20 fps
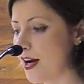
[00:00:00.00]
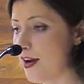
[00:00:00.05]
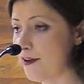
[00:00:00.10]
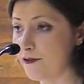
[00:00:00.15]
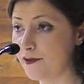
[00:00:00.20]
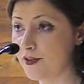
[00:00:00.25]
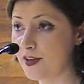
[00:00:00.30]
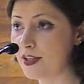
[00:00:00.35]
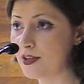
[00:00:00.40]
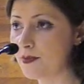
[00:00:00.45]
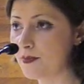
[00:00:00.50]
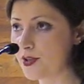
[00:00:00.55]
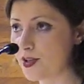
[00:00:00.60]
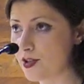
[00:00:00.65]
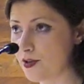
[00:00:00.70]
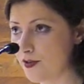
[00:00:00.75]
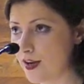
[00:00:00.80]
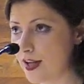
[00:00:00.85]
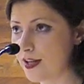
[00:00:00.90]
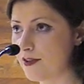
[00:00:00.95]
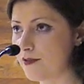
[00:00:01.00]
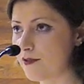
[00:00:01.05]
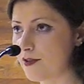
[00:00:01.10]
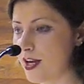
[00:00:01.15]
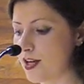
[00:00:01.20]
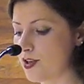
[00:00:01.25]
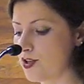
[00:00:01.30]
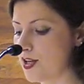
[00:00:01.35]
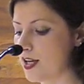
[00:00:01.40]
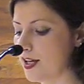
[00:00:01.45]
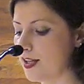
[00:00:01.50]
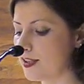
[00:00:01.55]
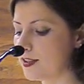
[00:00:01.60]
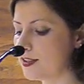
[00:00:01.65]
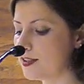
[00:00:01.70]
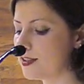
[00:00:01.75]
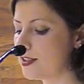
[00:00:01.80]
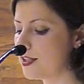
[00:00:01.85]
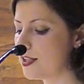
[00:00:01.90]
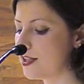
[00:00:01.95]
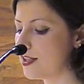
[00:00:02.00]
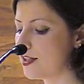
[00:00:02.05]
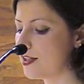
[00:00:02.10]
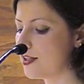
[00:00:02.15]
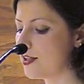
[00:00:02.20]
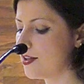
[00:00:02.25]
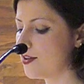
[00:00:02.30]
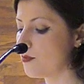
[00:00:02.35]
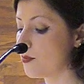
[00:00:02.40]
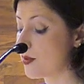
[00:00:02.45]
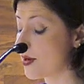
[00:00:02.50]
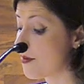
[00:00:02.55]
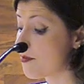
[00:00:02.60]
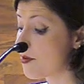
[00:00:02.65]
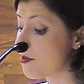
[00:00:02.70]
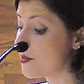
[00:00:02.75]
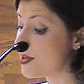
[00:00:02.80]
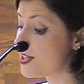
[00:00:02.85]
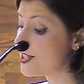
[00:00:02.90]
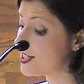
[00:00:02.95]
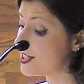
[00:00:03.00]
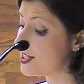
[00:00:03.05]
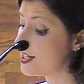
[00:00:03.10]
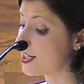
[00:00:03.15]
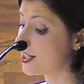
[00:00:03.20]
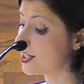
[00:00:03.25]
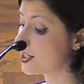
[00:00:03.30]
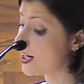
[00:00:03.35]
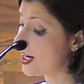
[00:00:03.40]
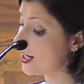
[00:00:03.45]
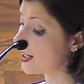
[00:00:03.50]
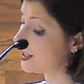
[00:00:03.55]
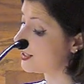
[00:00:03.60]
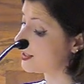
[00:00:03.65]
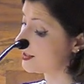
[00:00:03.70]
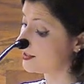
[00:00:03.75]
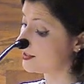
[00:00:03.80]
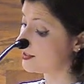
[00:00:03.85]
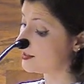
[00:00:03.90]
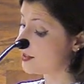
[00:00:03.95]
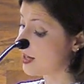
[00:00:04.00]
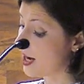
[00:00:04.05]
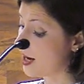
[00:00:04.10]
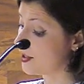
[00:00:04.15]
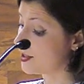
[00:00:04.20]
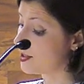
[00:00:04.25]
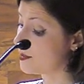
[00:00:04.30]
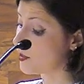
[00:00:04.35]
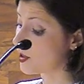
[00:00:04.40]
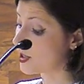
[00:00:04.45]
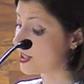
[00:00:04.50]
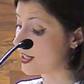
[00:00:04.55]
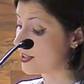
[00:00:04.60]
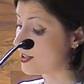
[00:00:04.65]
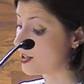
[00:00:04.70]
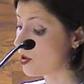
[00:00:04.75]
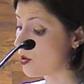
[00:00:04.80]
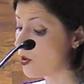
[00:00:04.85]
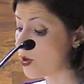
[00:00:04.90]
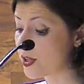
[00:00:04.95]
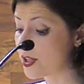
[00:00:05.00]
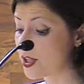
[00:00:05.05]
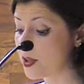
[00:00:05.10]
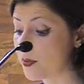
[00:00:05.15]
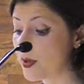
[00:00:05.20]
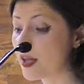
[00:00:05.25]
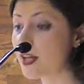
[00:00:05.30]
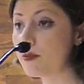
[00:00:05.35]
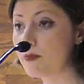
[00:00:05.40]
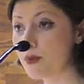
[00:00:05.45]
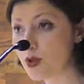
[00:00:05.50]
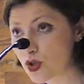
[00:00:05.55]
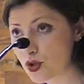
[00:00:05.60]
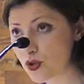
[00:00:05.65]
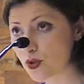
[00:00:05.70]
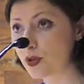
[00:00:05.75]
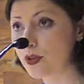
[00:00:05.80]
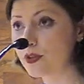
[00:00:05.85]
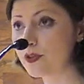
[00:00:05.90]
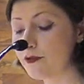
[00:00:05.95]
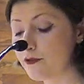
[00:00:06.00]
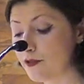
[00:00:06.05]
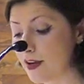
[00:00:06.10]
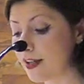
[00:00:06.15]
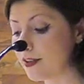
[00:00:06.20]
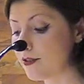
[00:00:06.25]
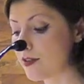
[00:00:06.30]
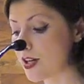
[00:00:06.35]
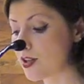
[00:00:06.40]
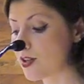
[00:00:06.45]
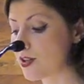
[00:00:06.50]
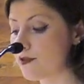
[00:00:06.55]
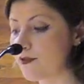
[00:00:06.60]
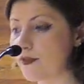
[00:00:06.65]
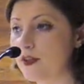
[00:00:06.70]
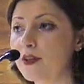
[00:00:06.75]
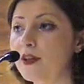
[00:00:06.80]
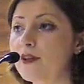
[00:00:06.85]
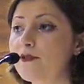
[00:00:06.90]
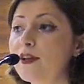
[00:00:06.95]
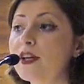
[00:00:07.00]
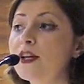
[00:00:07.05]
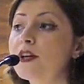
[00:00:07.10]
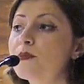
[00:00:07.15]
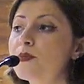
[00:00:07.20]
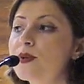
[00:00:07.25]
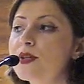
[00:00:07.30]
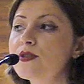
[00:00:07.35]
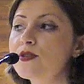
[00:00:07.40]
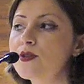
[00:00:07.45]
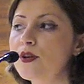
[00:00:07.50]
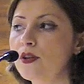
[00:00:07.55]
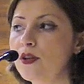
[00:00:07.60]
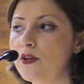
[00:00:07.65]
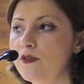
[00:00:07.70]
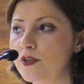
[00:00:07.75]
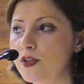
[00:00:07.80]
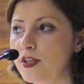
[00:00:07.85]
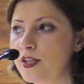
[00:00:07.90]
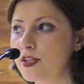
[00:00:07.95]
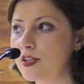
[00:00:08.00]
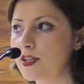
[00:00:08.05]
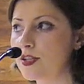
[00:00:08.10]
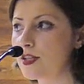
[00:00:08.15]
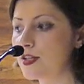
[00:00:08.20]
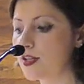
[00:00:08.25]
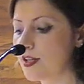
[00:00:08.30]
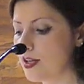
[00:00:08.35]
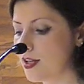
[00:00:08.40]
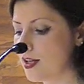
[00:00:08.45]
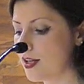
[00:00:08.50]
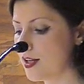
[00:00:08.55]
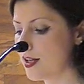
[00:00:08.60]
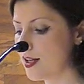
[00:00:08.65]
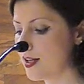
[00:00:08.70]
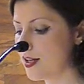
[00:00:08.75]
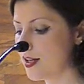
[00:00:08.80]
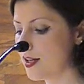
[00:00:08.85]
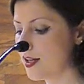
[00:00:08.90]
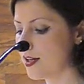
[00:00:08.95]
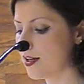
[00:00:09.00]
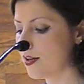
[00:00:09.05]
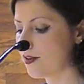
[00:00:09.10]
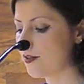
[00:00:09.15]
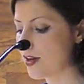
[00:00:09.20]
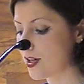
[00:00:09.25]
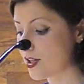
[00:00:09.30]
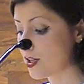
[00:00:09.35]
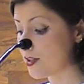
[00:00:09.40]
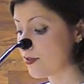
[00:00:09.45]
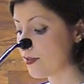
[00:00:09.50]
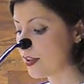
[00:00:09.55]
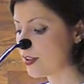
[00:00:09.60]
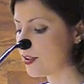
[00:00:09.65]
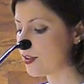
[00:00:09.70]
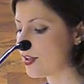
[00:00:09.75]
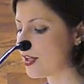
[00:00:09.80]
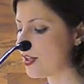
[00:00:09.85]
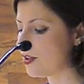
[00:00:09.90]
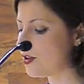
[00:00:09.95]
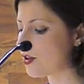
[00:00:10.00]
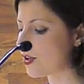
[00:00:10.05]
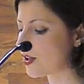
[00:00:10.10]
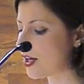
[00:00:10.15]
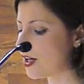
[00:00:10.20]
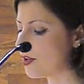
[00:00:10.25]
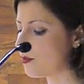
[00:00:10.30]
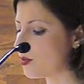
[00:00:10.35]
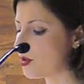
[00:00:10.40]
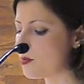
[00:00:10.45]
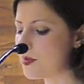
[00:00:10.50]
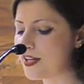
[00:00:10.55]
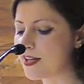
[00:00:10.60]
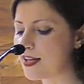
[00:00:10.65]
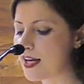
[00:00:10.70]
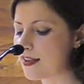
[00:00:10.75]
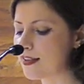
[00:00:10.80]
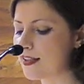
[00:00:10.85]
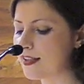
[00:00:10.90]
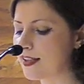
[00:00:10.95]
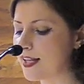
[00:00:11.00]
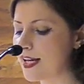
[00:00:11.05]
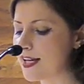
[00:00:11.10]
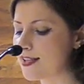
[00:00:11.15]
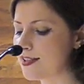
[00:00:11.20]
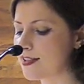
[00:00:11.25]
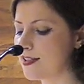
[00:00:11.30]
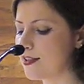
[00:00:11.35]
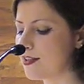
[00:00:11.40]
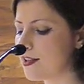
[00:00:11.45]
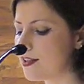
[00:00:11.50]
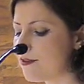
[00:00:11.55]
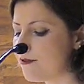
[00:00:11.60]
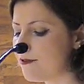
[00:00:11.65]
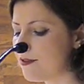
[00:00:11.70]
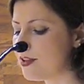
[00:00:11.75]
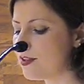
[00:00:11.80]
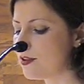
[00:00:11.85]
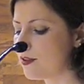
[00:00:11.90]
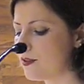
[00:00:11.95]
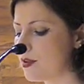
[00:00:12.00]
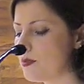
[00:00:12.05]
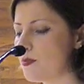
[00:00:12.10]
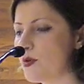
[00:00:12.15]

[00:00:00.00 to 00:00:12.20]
Our freedom is already fragile. Wherever we see a crack in our democratic order, we can be sure to find Russia's fingerprints all over it. Russia's victory in Ukraine would be nothing less than the defeat of